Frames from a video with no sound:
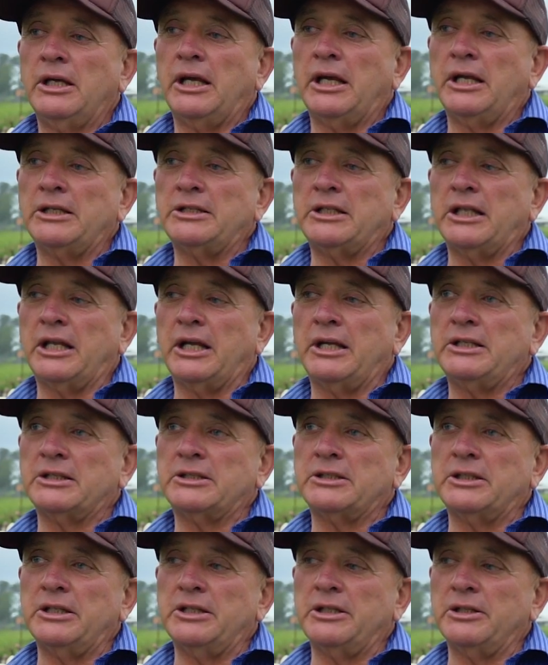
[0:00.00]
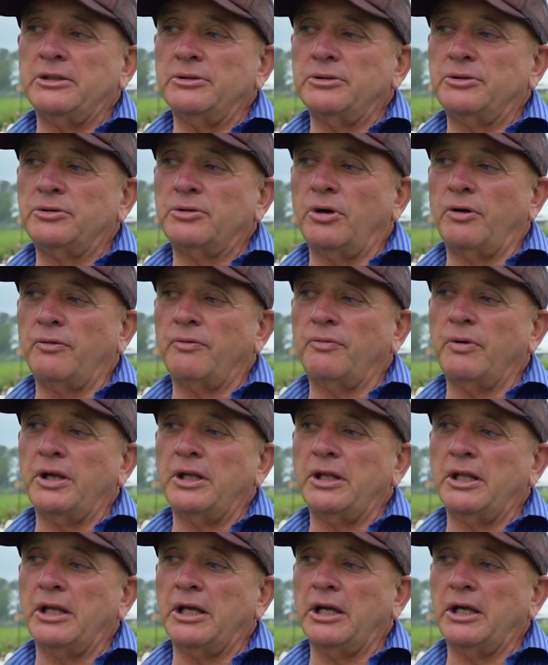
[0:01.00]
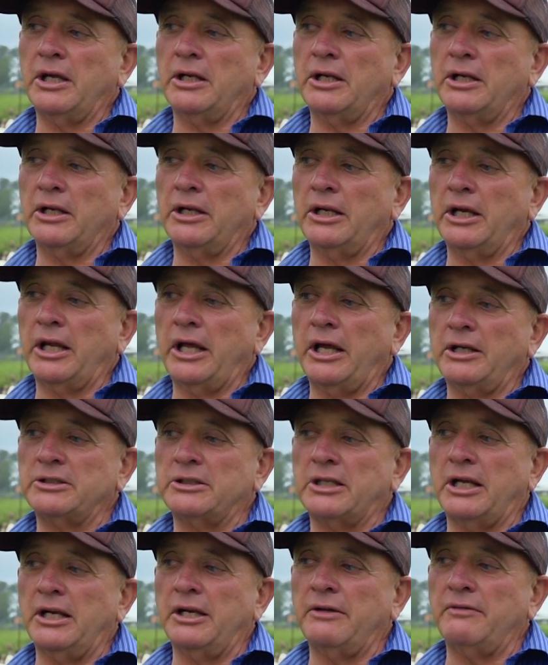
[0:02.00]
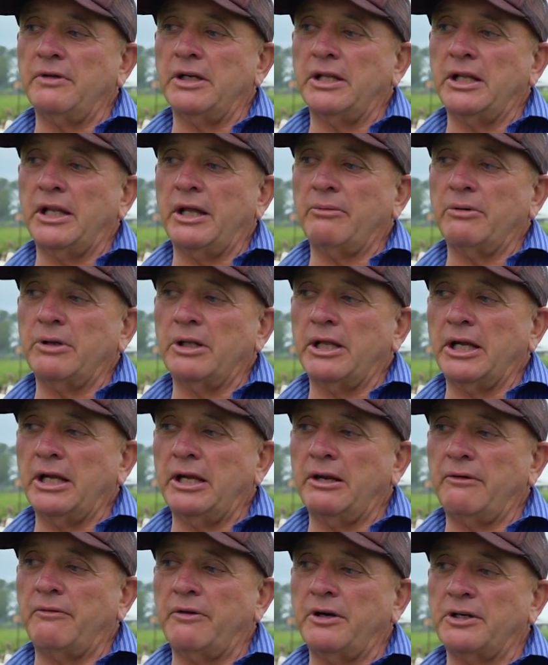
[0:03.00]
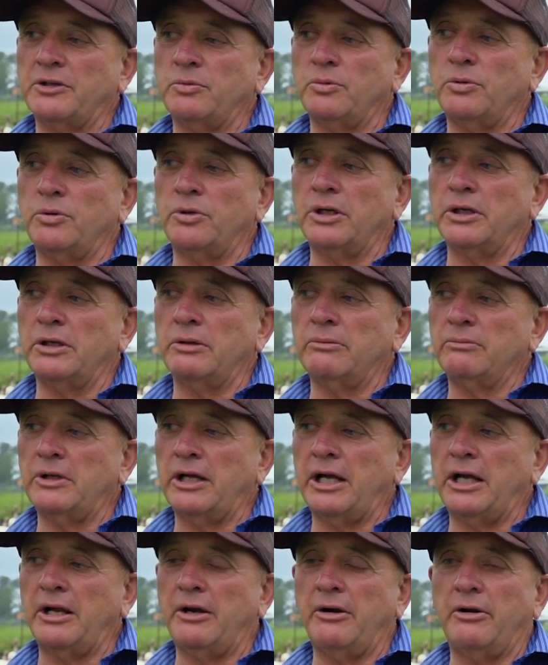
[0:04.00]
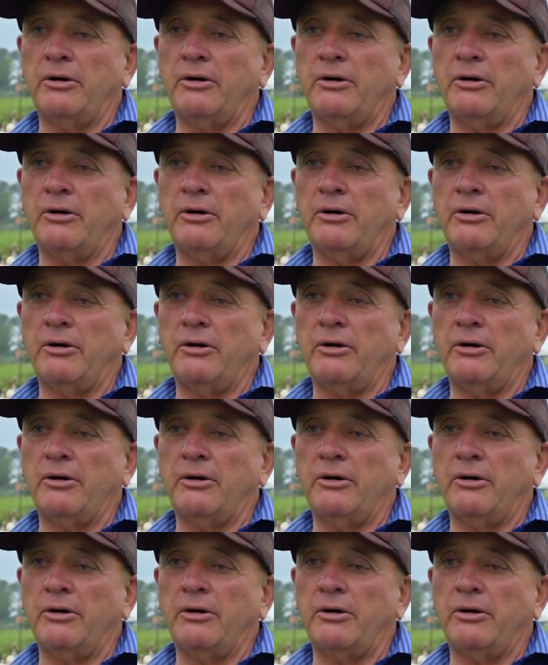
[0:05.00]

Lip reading: And they just need a good trough where their little house they live in and that, where they can get fresh water day and